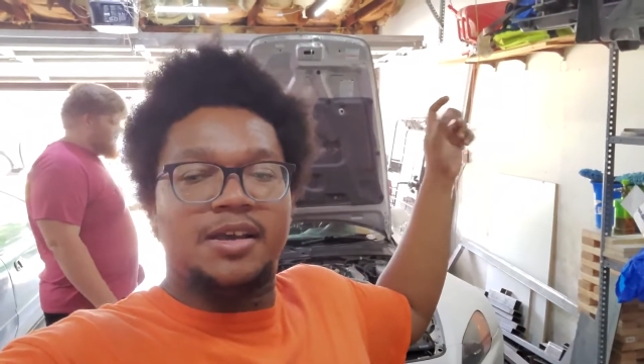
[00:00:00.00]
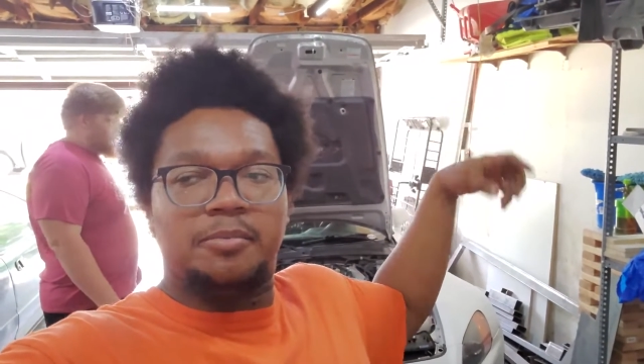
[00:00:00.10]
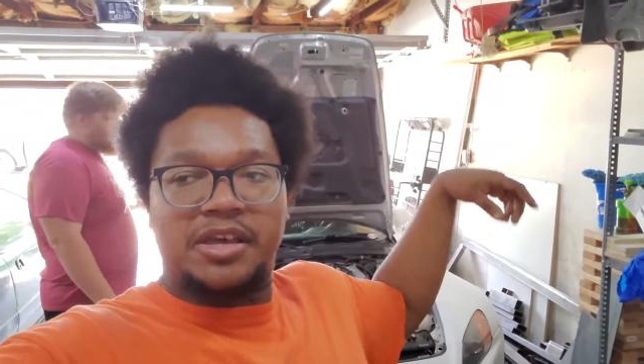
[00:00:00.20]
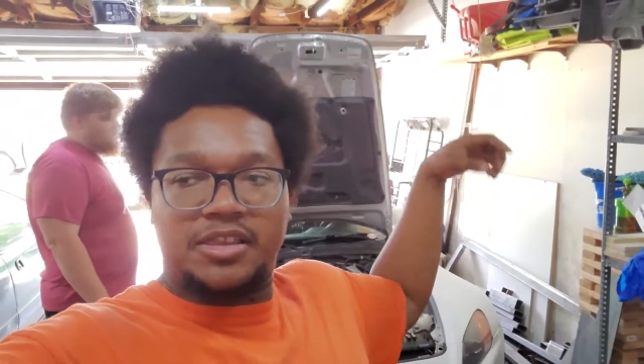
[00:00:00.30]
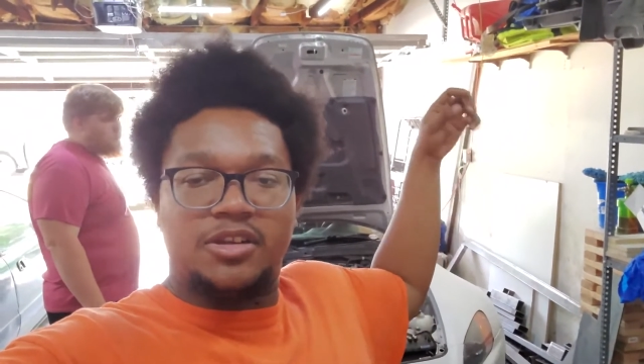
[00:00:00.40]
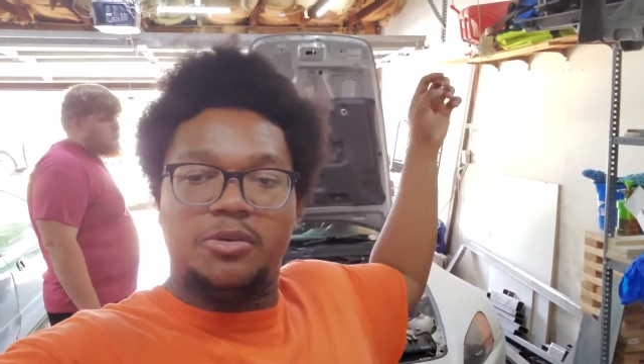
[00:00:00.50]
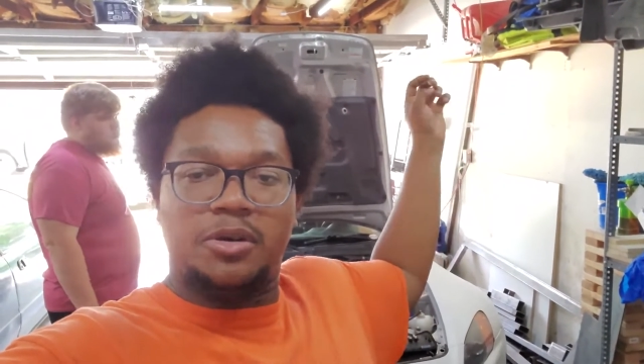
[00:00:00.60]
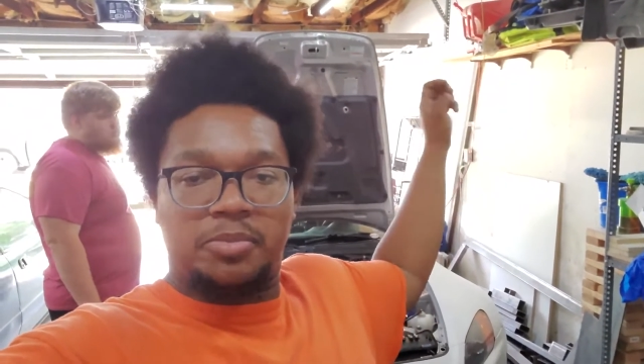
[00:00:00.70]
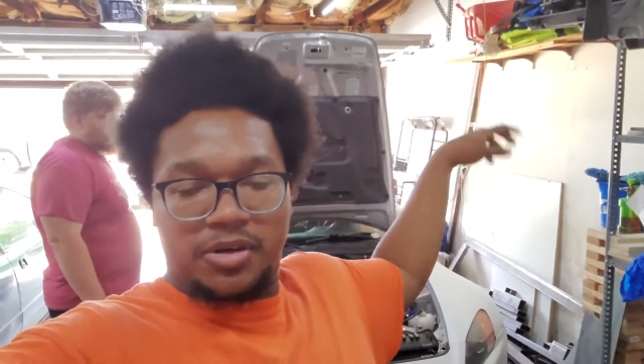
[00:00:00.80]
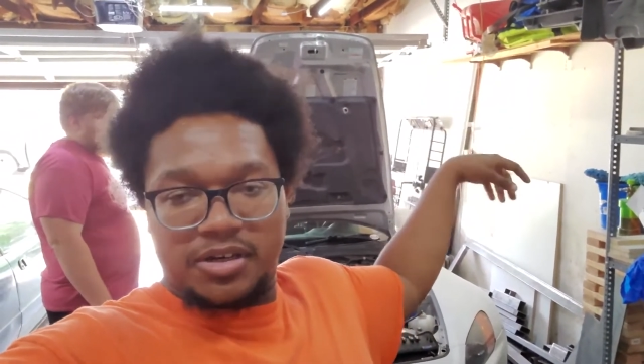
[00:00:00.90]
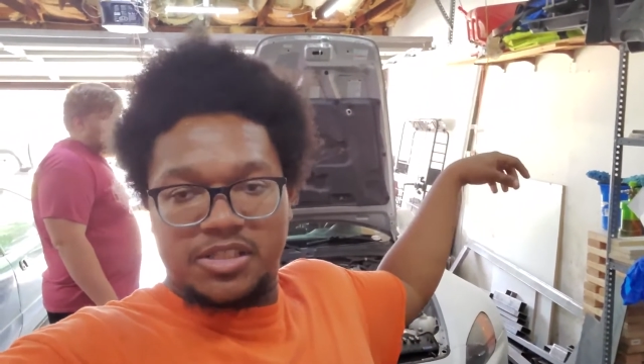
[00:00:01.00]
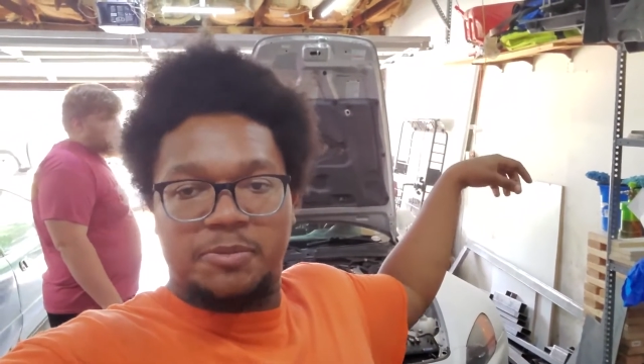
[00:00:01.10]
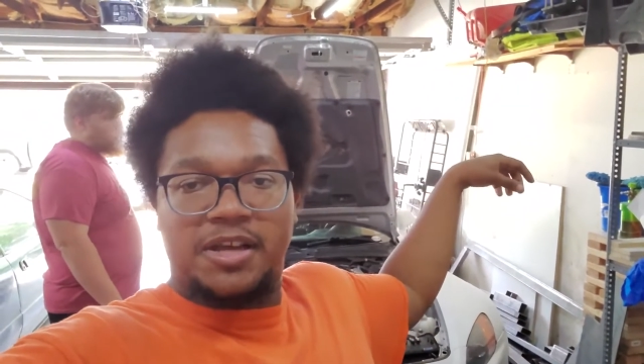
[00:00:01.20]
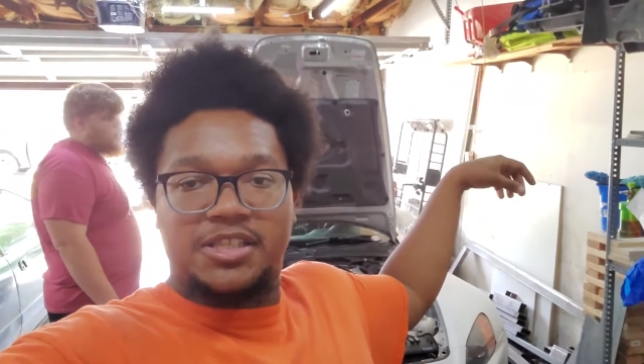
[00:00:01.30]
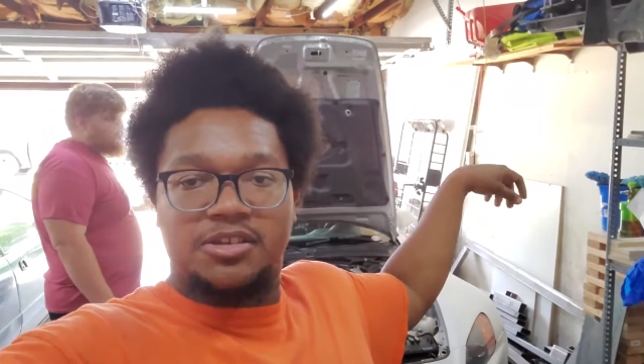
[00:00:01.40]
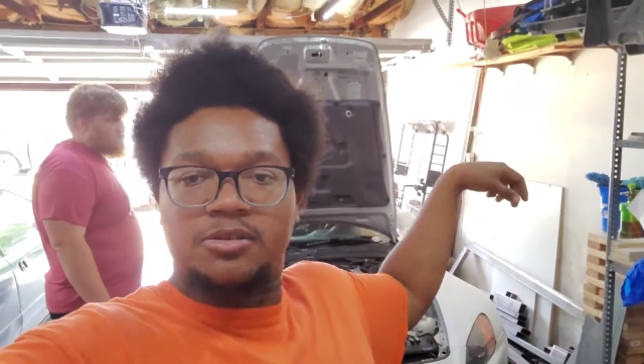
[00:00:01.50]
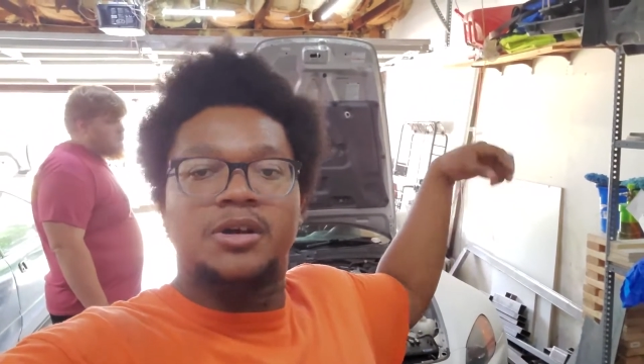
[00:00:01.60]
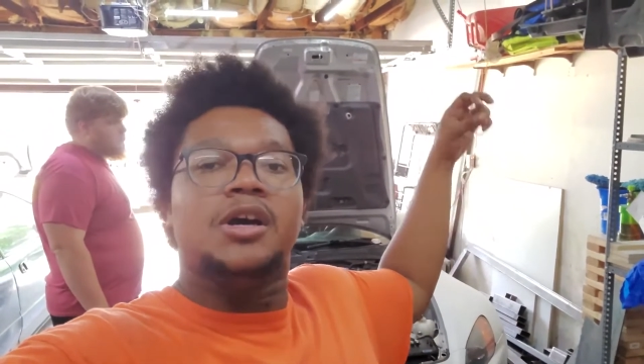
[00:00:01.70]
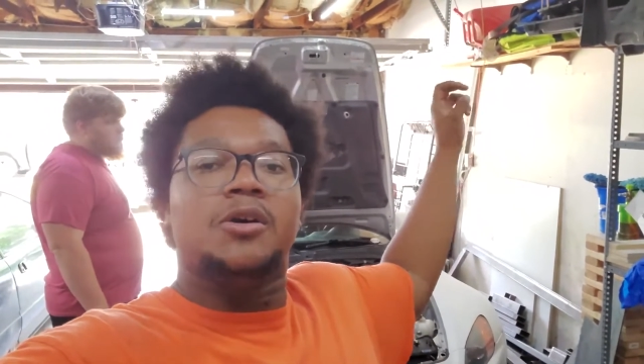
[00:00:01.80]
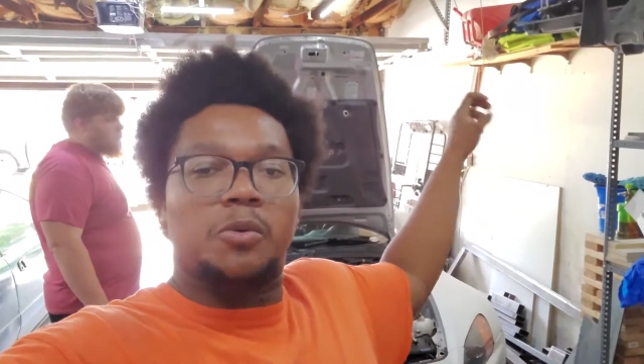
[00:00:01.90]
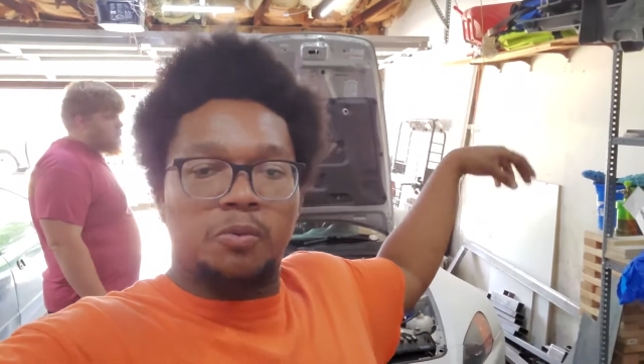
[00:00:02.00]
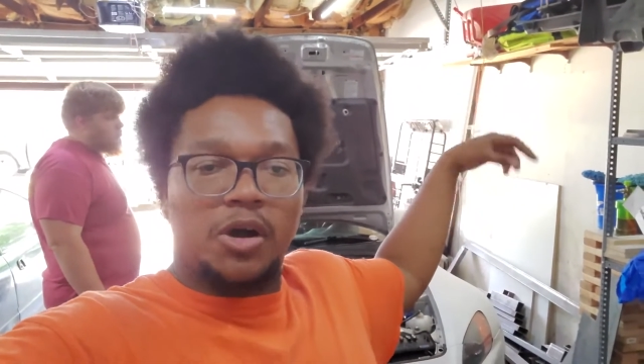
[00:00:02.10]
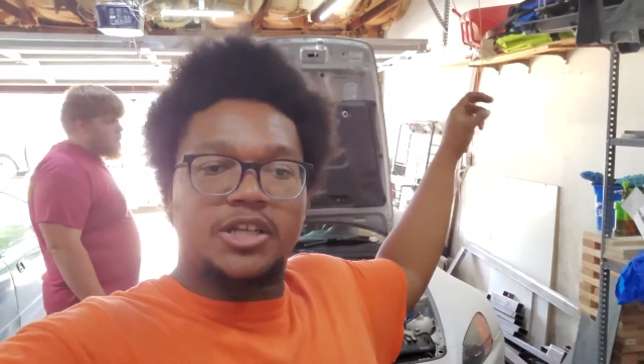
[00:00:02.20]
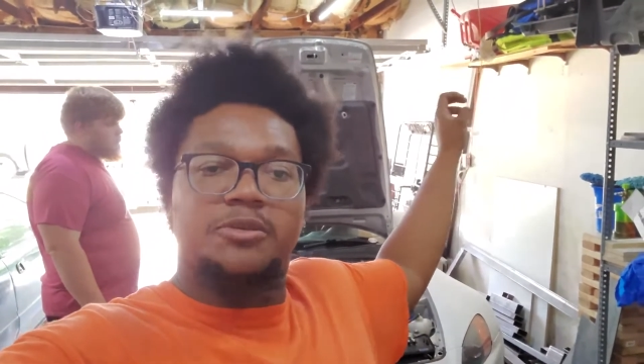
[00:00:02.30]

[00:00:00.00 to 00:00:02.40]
take the new one, put it in spot 2, wash,